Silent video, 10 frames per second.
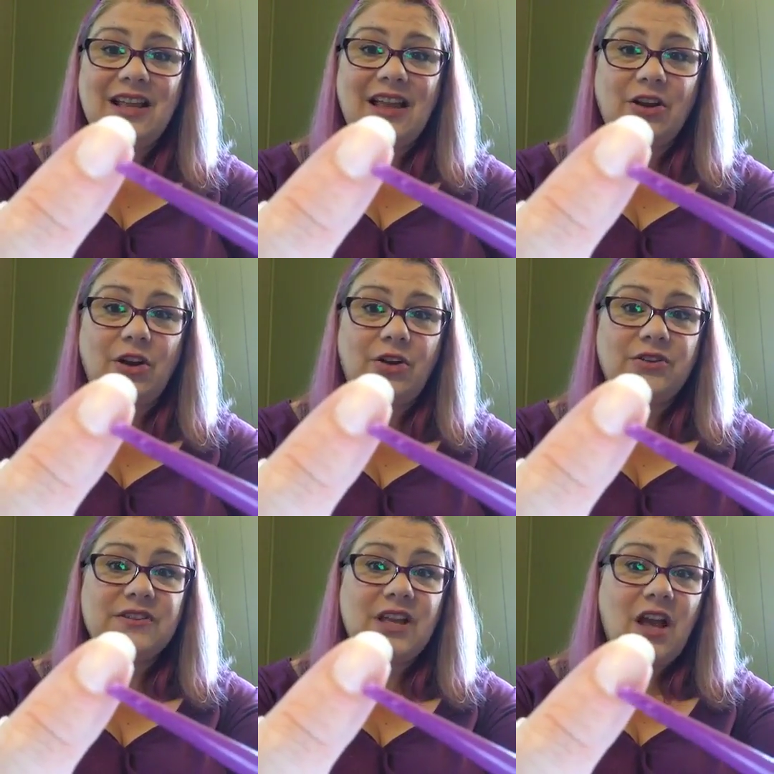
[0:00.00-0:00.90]
that
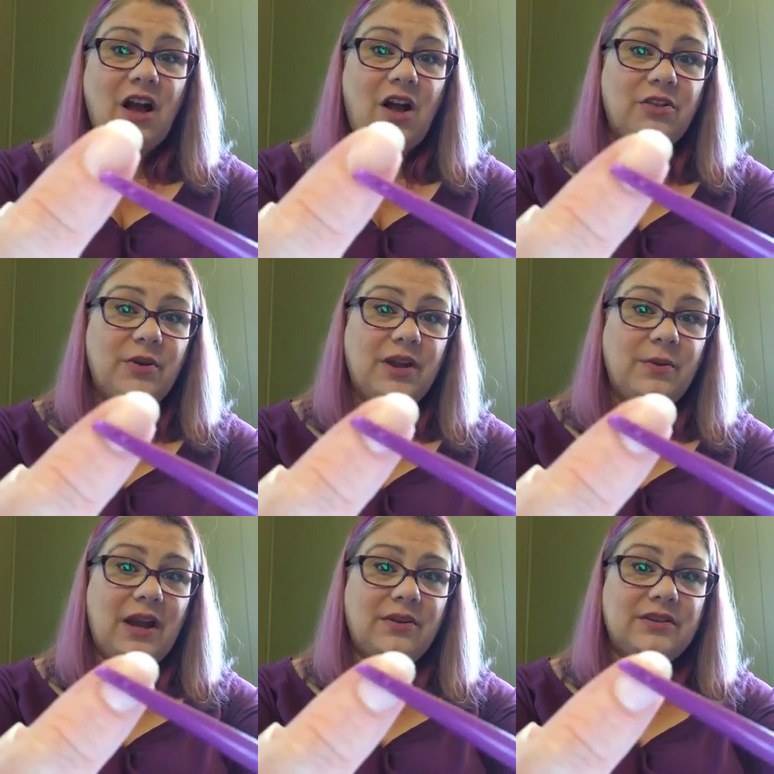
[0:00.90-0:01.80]
goes all the way
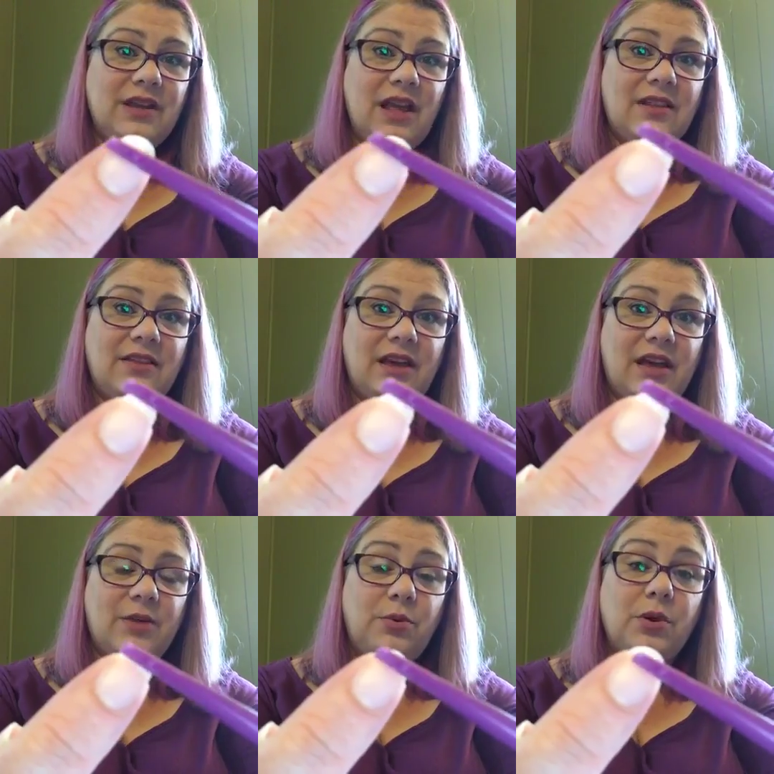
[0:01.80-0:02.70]
around
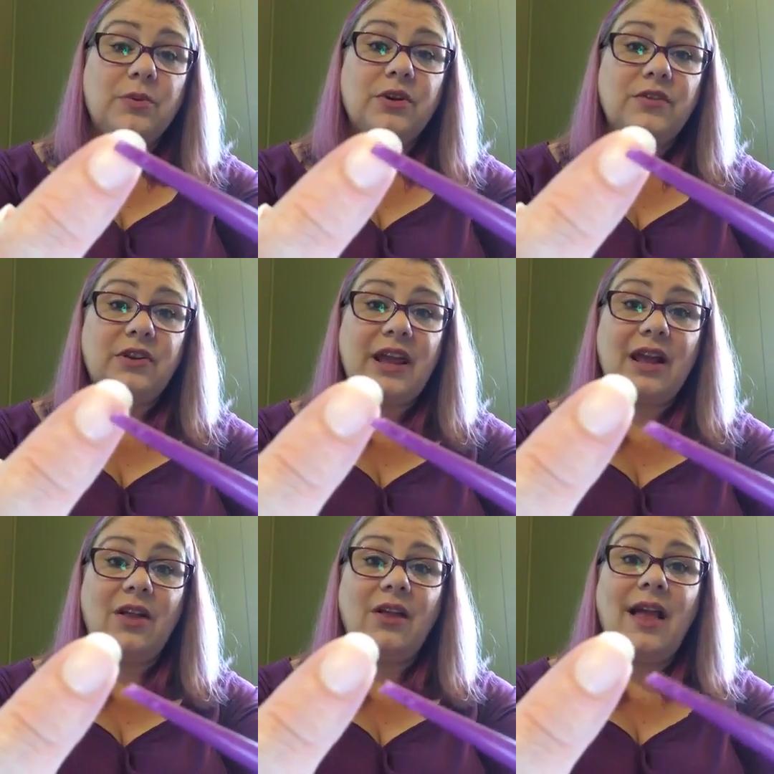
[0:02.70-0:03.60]
the perimeter of your
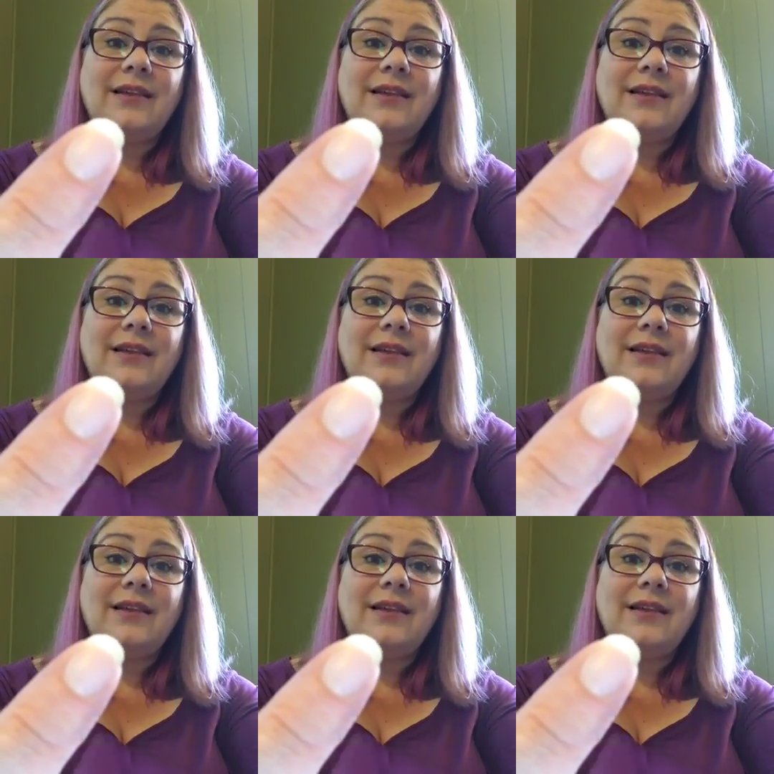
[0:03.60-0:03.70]
nail,